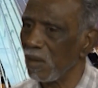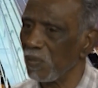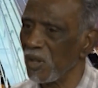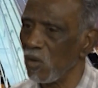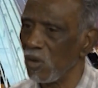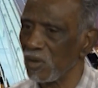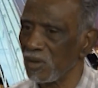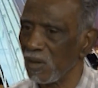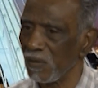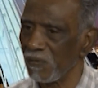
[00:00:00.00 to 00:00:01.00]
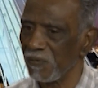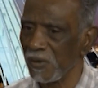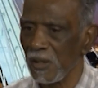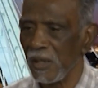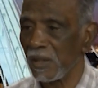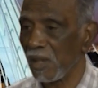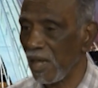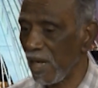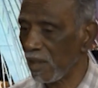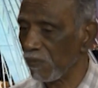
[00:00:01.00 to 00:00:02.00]
because of the
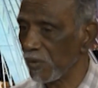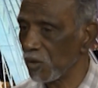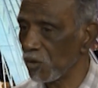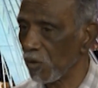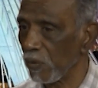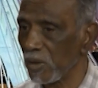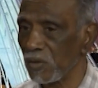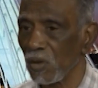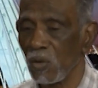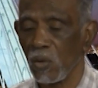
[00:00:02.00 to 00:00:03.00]
lack of insurance